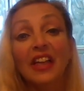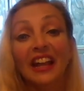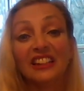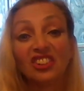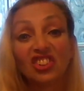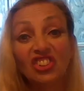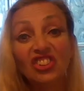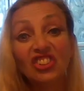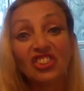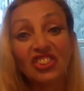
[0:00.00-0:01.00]
As soon
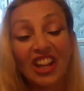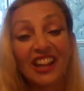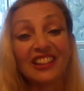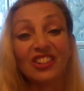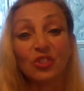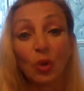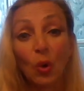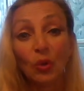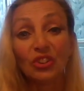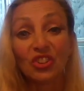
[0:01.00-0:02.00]
as you say that you
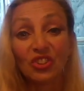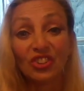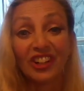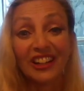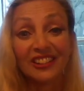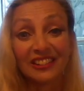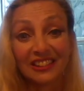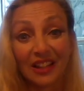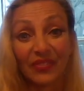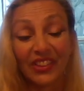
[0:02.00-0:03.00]
told a certain agent
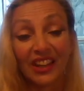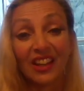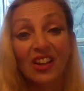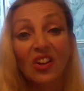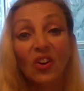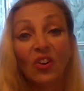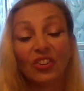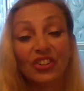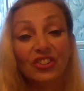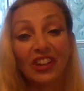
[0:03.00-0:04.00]
something,
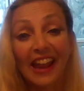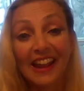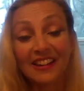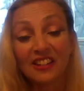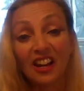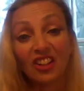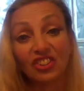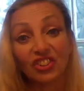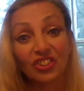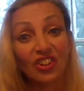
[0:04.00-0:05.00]
or that you can't tell a
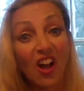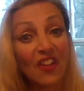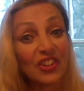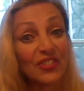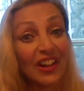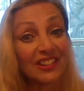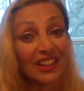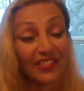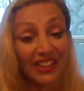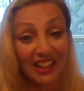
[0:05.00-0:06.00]
certain office about
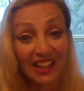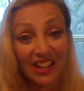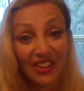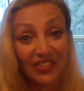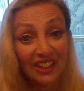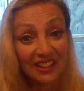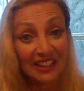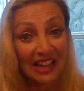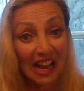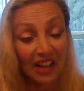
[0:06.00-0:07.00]
something because
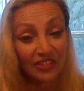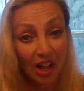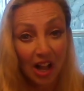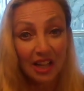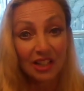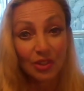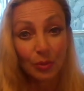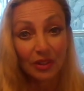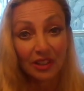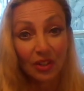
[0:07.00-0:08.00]
they have ties
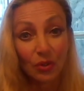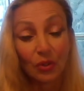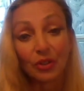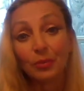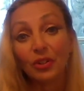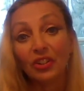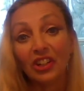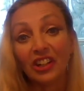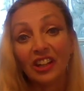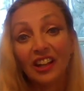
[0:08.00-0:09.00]
with the local
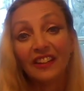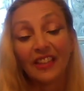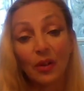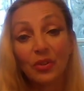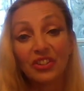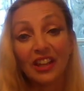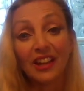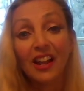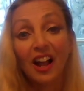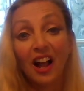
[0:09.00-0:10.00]
community, they will
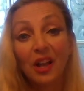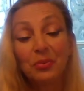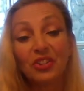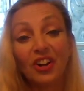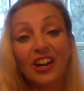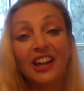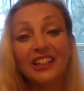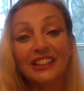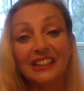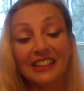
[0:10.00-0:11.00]
say, I'm sorry, I
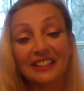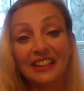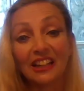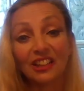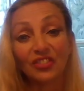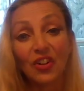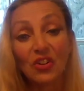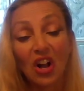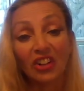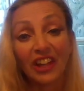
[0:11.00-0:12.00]
need to disconnect this
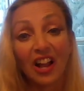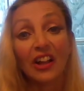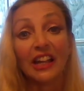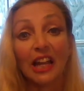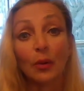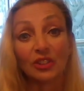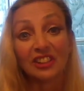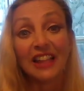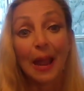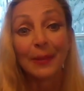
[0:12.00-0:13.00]
phone call now, and they will
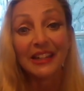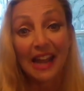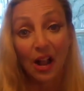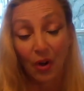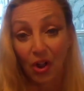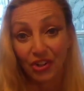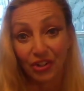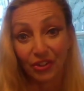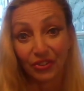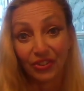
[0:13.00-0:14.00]
slam it down on
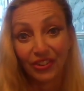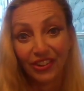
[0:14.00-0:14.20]
you.